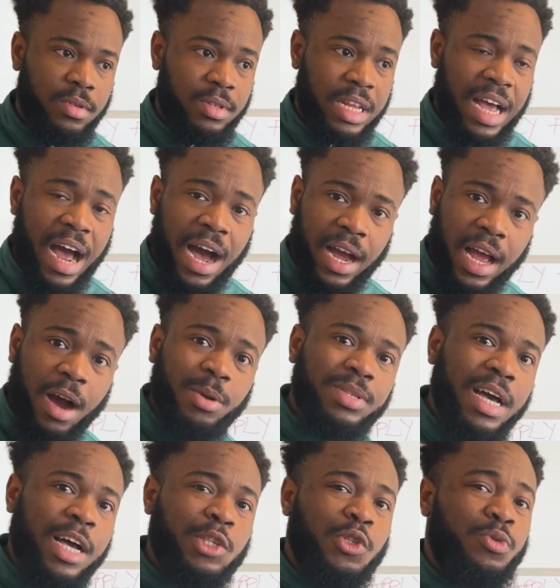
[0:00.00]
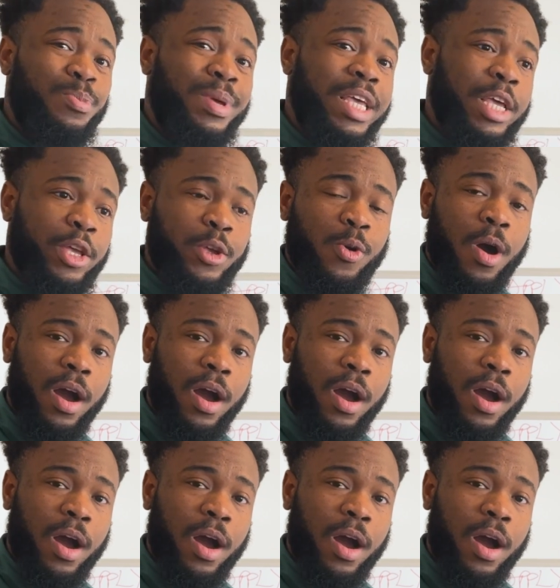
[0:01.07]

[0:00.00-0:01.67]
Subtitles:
The account has to be in your